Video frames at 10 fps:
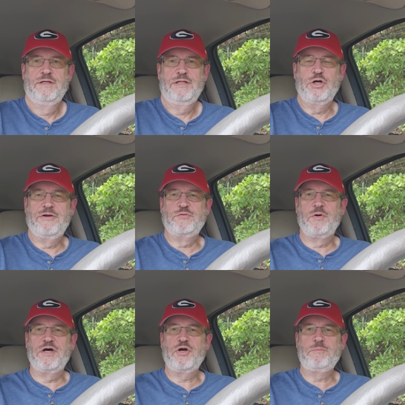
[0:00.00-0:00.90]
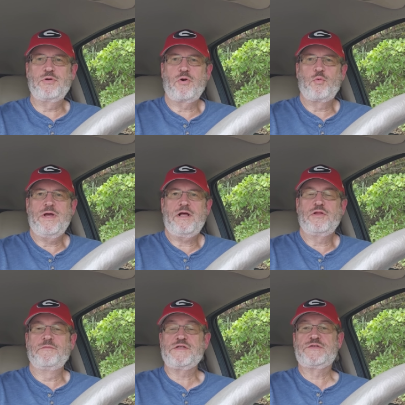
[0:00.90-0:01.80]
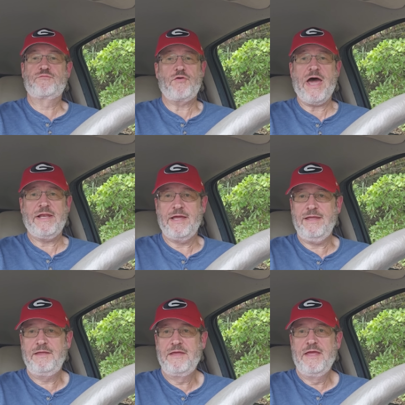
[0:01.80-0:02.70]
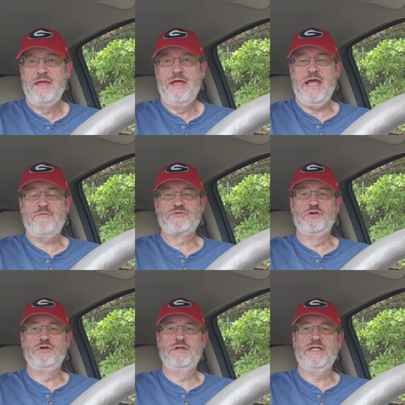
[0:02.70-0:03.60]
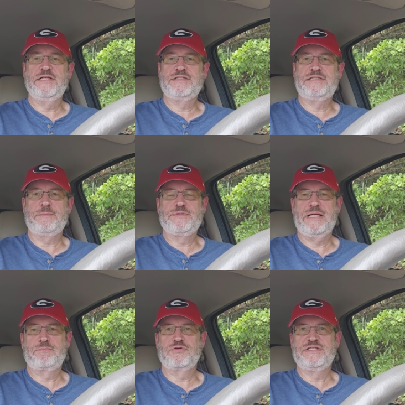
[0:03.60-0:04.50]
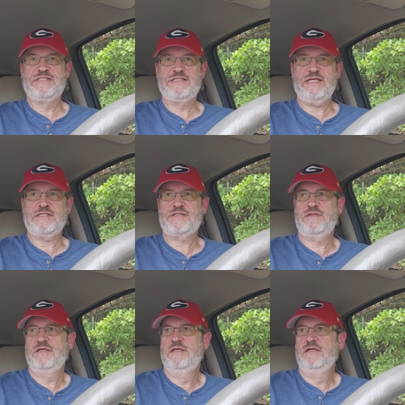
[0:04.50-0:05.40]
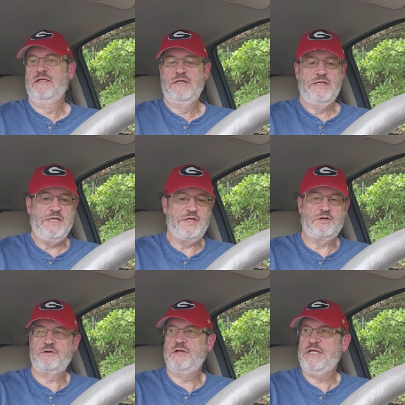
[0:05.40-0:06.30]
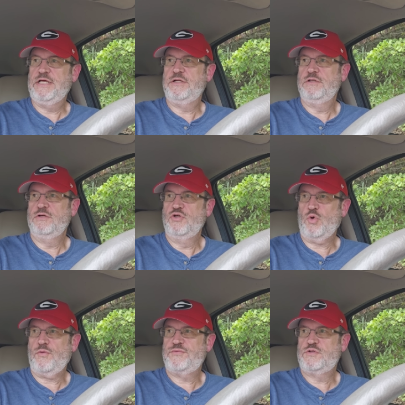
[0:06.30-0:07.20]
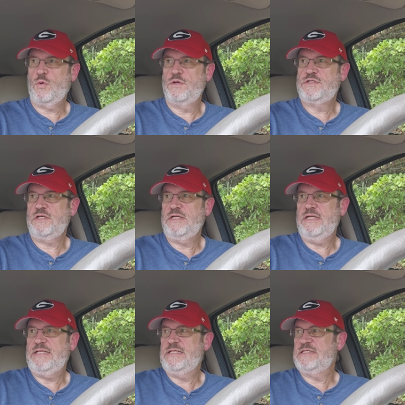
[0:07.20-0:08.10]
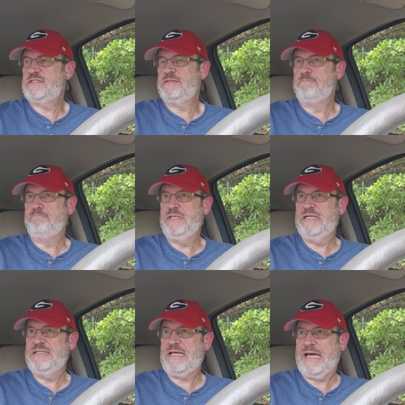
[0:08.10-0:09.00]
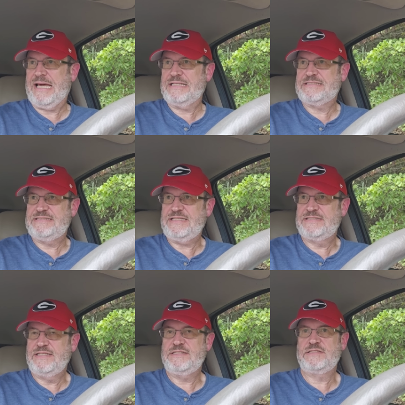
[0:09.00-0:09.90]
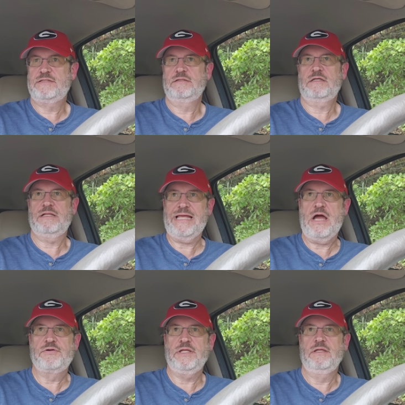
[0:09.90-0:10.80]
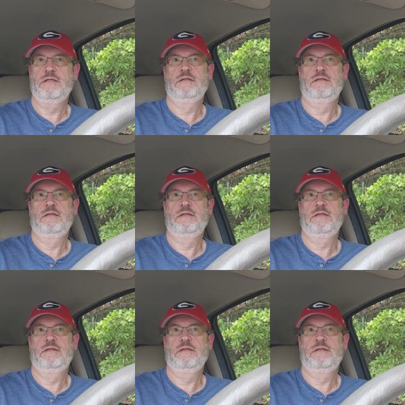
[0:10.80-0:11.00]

Hello, everyone. Hope you are well on this Friday afternoon. It is September 6th. Here in North Georgia, it is mid to high 60s, cloudy,